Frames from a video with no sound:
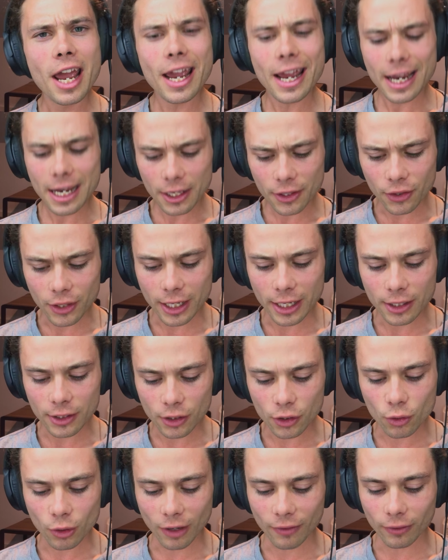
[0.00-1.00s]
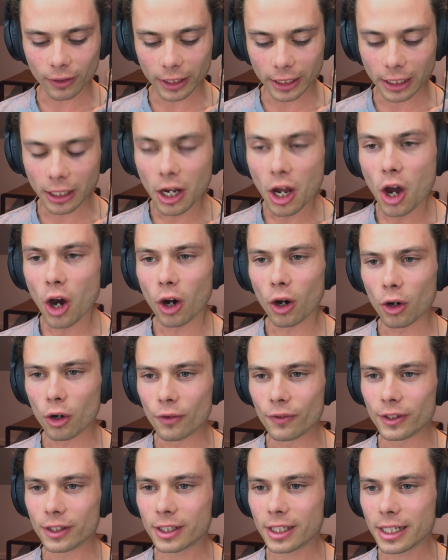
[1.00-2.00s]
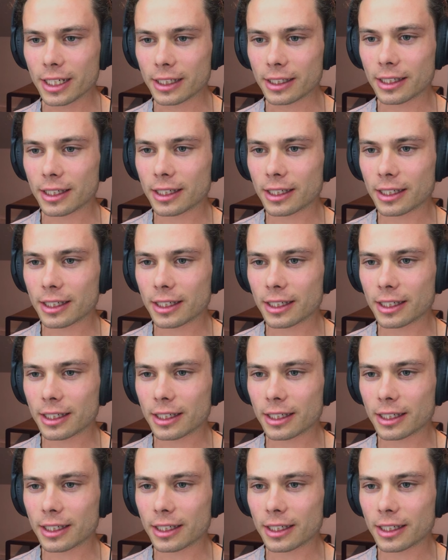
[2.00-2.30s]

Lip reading: how things are traveling overseas.